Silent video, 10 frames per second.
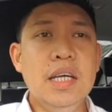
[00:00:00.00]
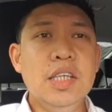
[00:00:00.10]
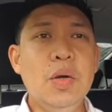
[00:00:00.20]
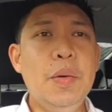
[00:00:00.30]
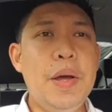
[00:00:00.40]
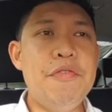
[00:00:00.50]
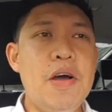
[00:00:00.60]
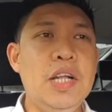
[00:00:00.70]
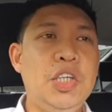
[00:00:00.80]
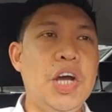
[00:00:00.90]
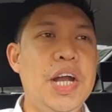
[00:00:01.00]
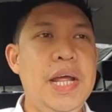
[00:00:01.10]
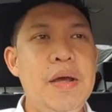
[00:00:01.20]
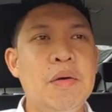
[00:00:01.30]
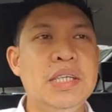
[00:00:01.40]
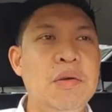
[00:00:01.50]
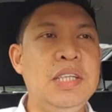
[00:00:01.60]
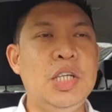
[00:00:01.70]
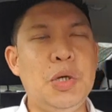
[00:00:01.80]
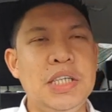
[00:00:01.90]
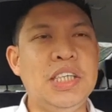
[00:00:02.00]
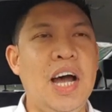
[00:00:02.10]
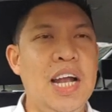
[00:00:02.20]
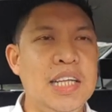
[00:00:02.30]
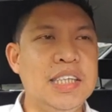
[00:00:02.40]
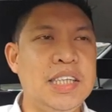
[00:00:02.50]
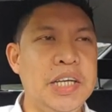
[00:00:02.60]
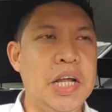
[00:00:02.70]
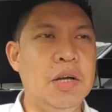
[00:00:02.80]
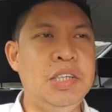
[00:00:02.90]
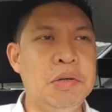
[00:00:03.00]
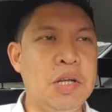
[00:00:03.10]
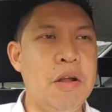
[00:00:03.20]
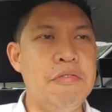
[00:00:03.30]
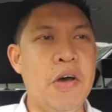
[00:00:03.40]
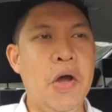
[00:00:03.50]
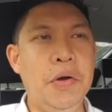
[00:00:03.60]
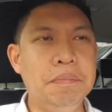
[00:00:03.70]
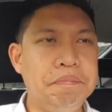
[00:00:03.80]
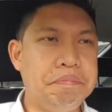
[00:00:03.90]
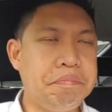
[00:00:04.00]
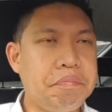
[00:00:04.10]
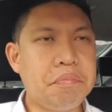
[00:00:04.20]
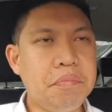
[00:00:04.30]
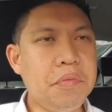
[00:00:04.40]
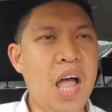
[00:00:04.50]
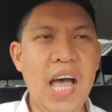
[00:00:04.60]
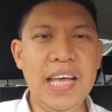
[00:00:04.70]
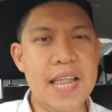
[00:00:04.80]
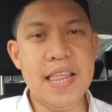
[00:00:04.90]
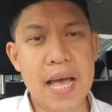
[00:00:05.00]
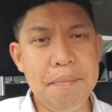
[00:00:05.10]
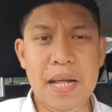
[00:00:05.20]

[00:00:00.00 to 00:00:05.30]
So anyway, throughout the journey, it was literally silence. She was on her phone. I get that.